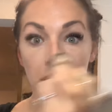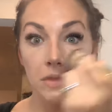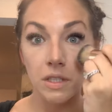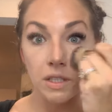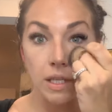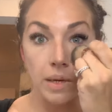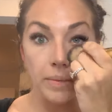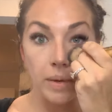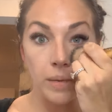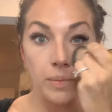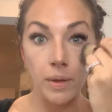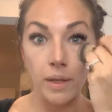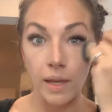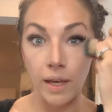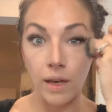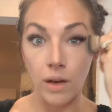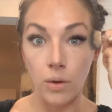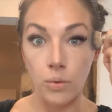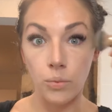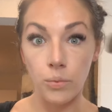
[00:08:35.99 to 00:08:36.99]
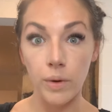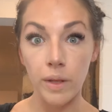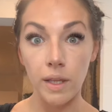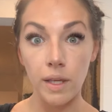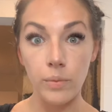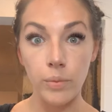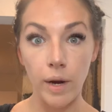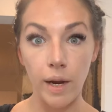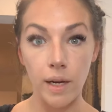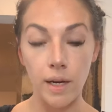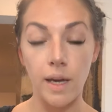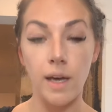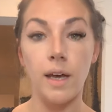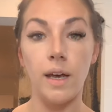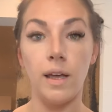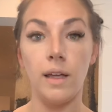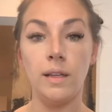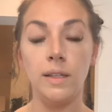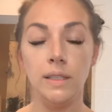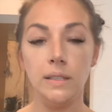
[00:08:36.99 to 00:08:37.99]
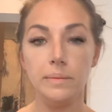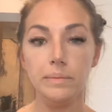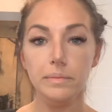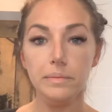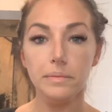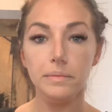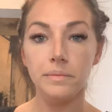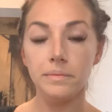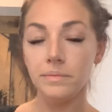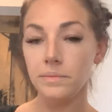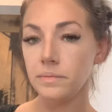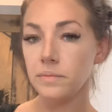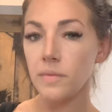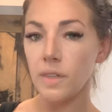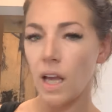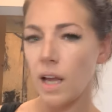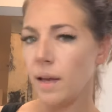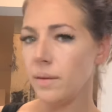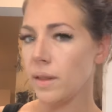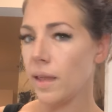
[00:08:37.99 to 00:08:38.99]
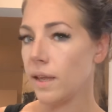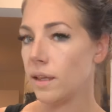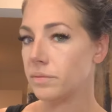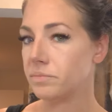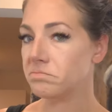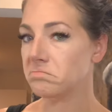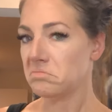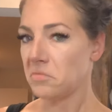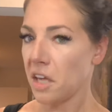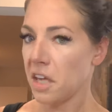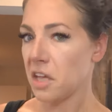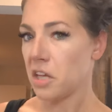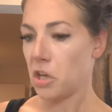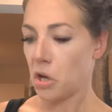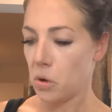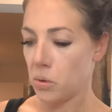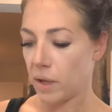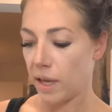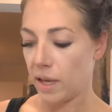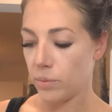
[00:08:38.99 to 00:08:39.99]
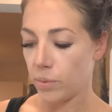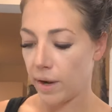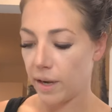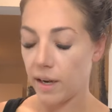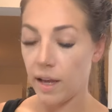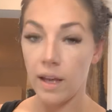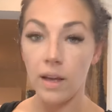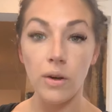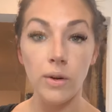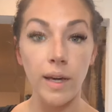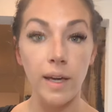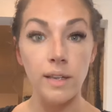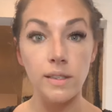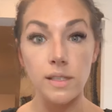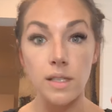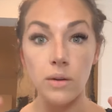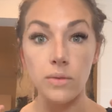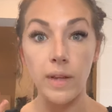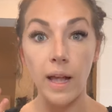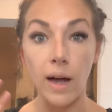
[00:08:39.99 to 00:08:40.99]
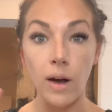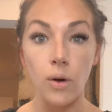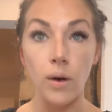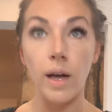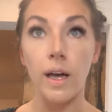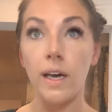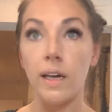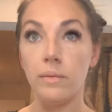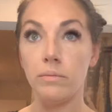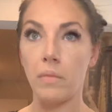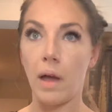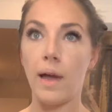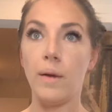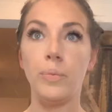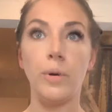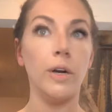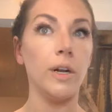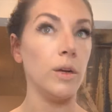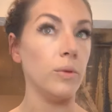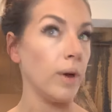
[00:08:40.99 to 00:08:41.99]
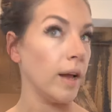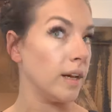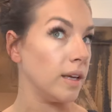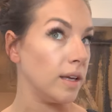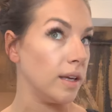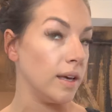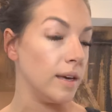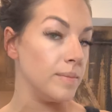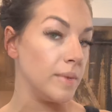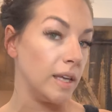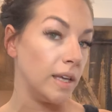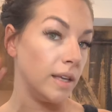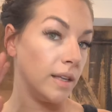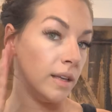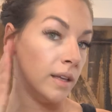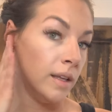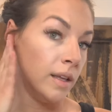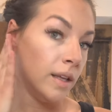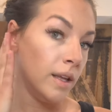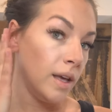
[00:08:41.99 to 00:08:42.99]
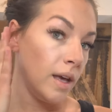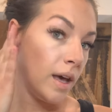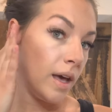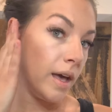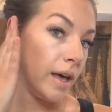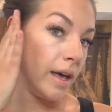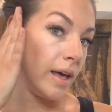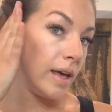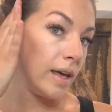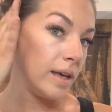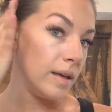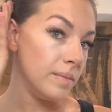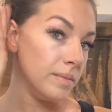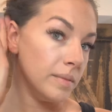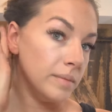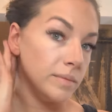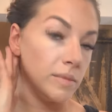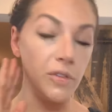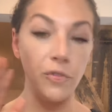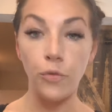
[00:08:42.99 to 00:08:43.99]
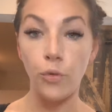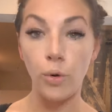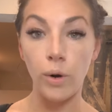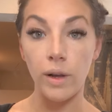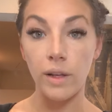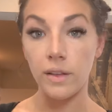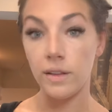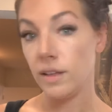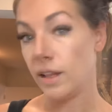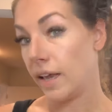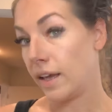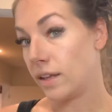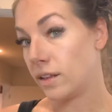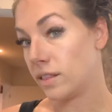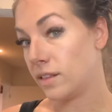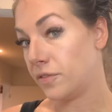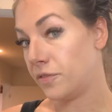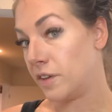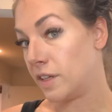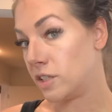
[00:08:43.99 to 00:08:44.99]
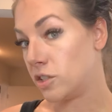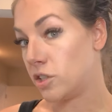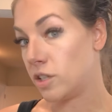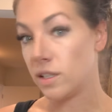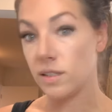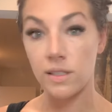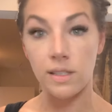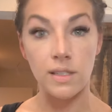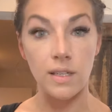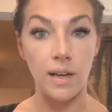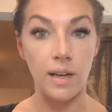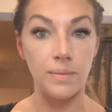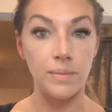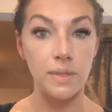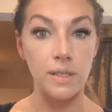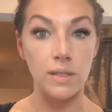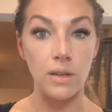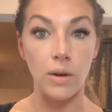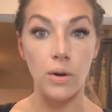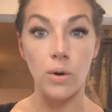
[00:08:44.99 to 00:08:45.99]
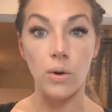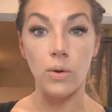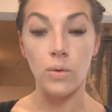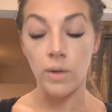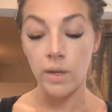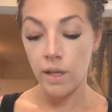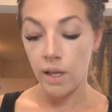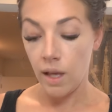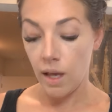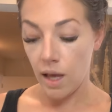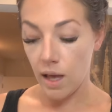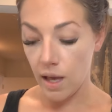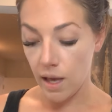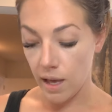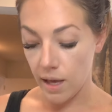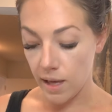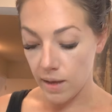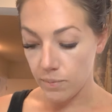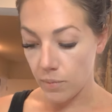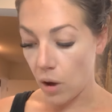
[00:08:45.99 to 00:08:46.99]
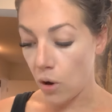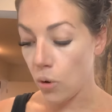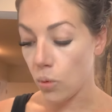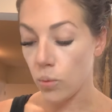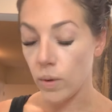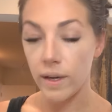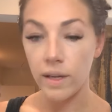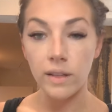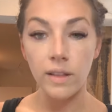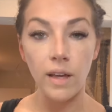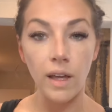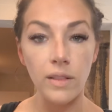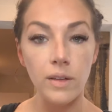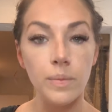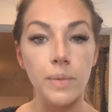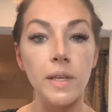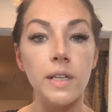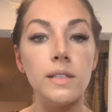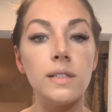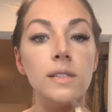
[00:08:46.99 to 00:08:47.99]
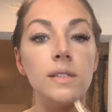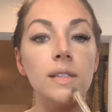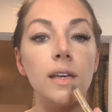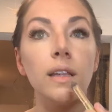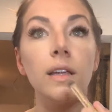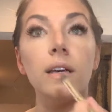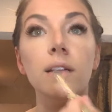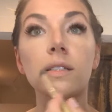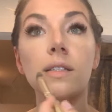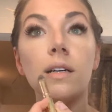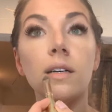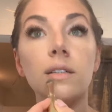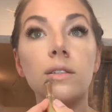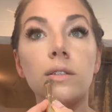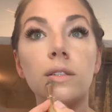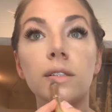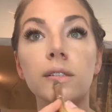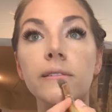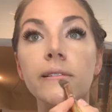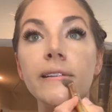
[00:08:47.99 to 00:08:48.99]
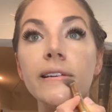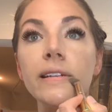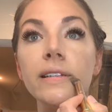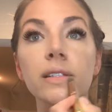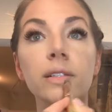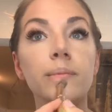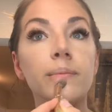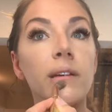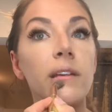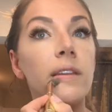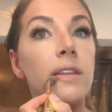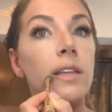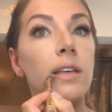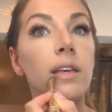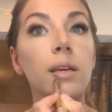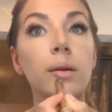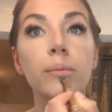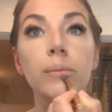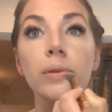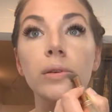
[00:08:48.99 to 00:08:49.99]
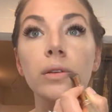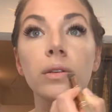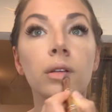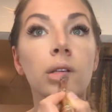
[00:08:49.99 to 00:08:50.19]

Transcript: Some people like a really bright eye. I like an okay bright eye. Okay, so now I'm pretty ready. I mean, for like the finishing steps. So, one of the other places I like to contour is right under my lip.